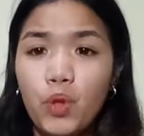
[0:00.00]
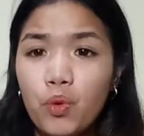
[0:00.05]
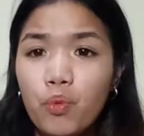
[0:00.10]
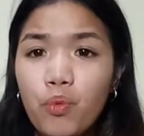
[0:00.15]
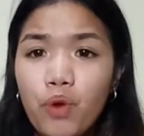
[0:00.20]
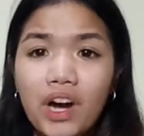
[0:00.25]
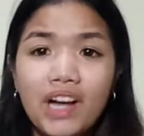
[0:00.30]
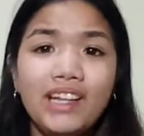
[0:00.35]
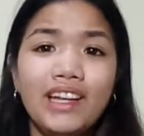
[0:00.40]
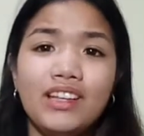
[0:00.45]

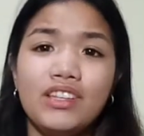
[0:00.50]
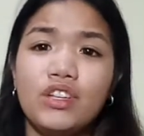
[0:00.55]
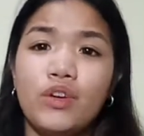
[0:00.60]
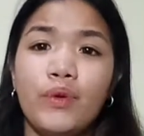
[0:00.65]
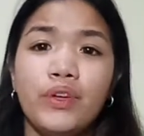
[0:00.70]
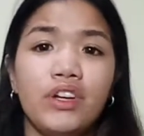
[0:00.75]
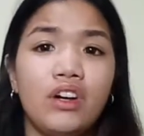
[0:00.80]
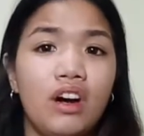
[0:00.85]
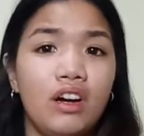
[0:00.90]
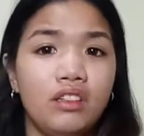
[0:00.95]
One, it's
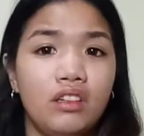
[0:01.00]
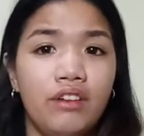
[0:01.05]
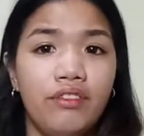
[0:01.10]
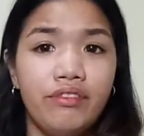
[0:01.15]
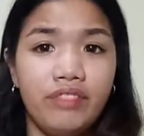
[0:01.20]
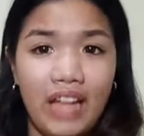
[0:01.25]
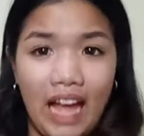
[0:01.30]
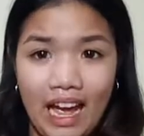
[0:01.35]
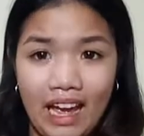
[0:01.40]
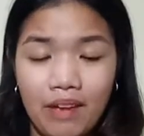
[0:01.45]
going to cut
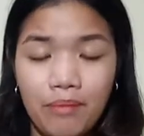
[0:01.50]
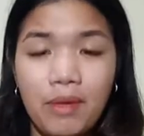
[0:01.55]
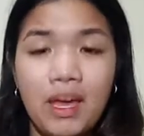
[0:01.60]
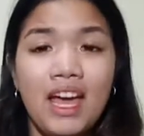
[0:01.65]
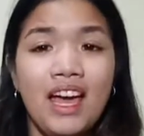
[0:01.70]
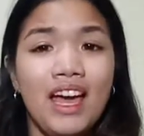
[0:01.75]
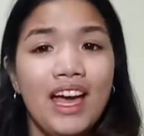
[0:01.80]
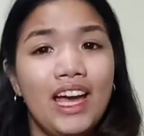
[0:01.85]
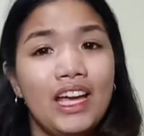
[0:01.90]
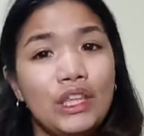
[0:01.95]
off time,
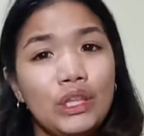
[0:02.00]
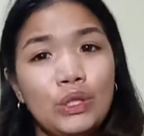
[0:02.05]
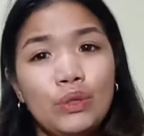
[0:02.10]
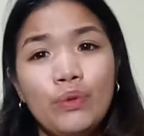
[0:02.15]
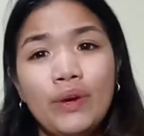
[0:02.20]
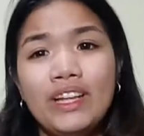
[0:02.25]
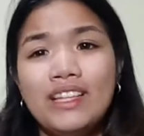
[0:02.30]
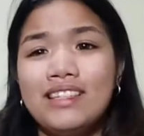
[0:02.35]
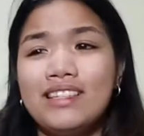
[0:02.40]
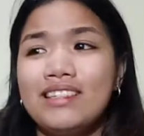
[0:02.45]
and two,